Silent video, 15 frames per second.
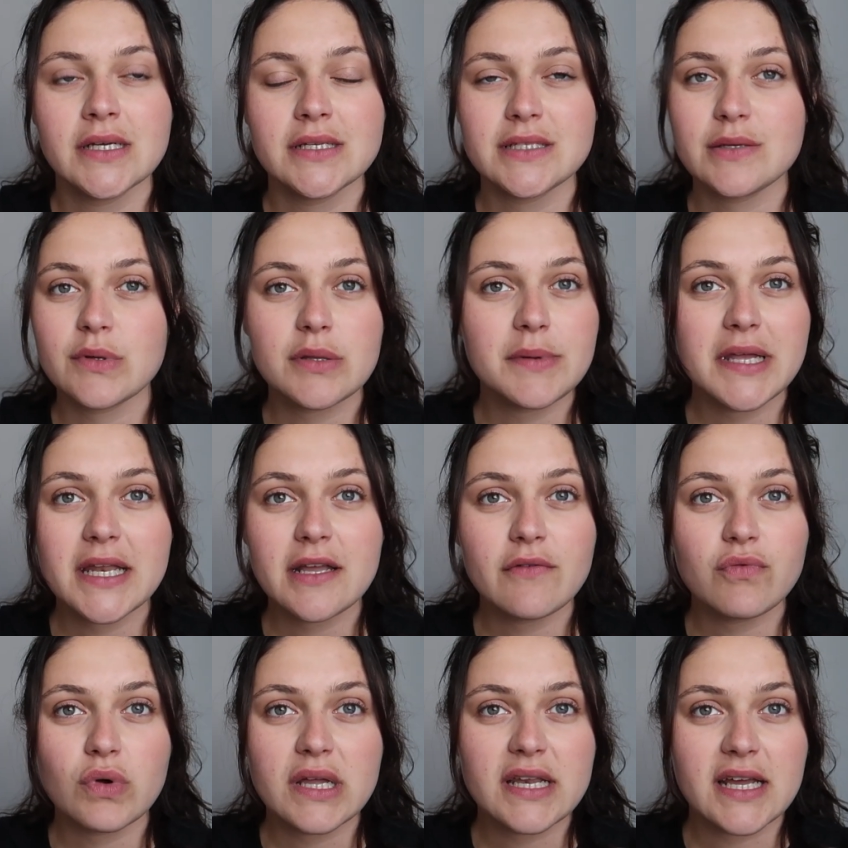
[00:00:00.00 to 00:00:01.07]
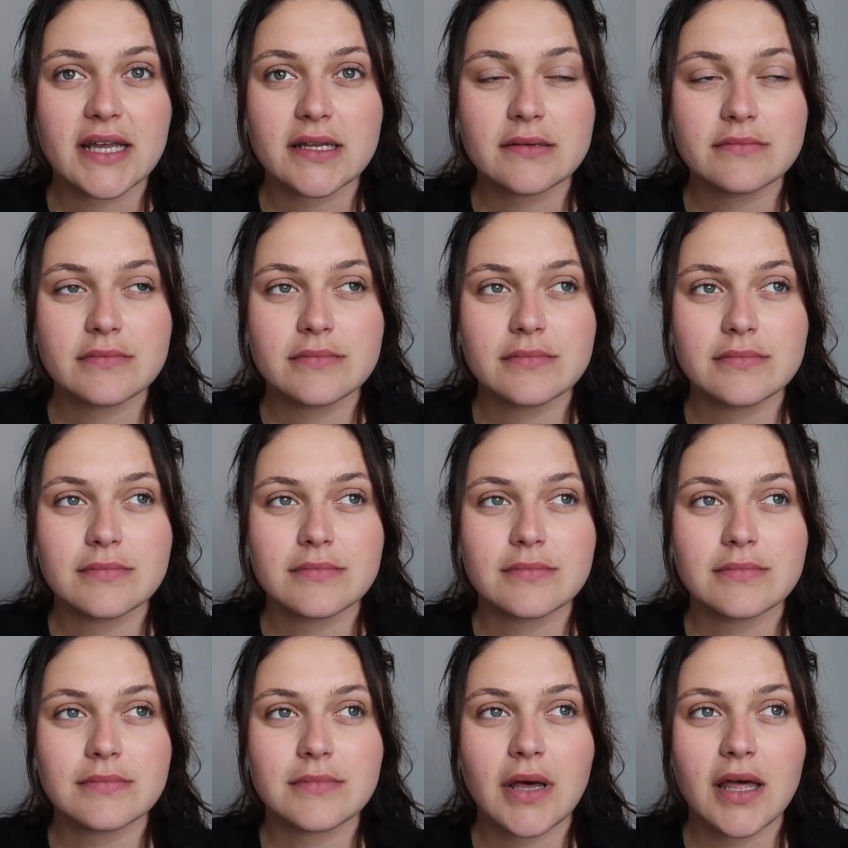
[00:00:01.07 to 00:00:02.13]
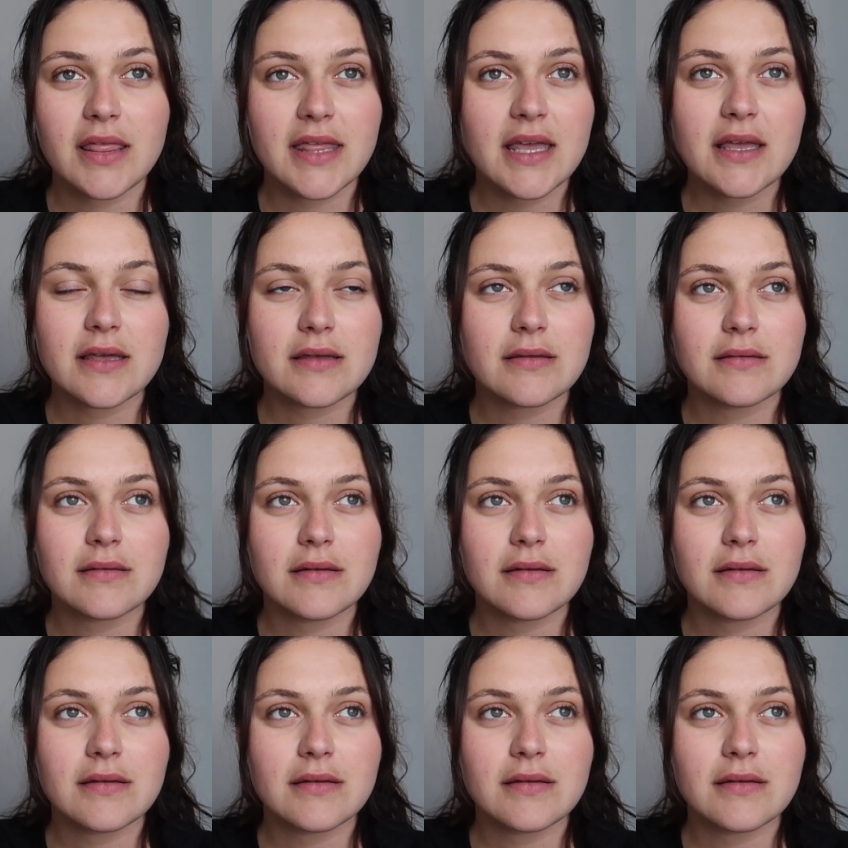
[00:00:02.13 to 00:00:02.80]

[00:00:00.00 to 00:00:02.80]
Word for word: So at the beginning of weaning, I think